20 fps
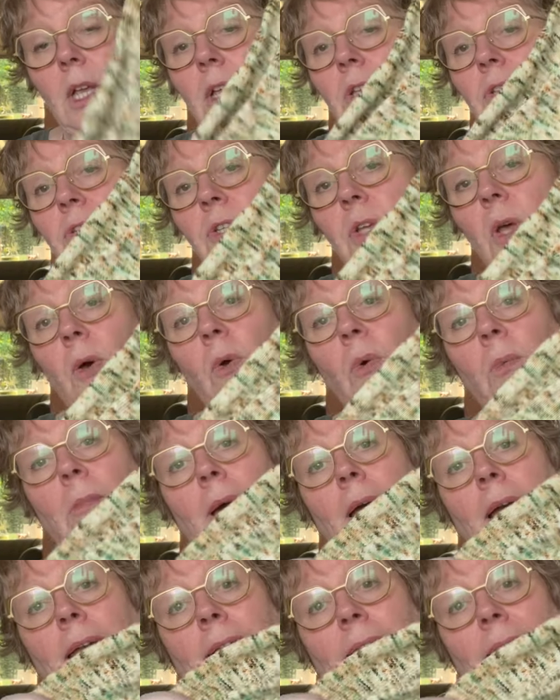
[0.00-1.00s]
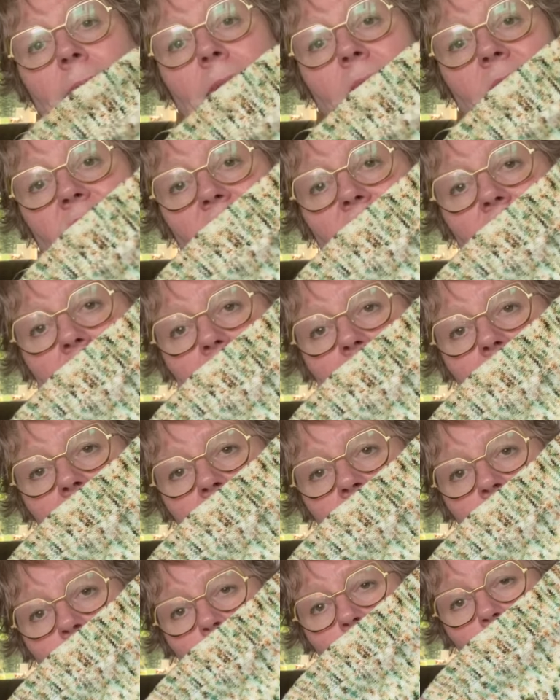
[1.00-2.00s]
So my lente
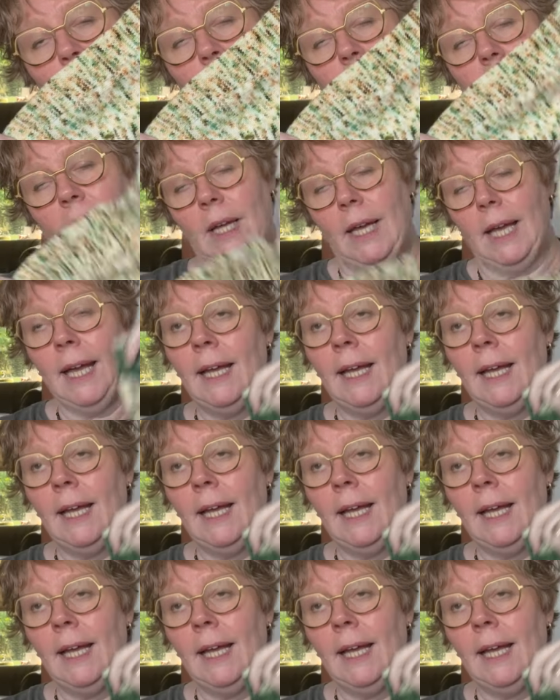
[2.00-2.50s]
regen sokken.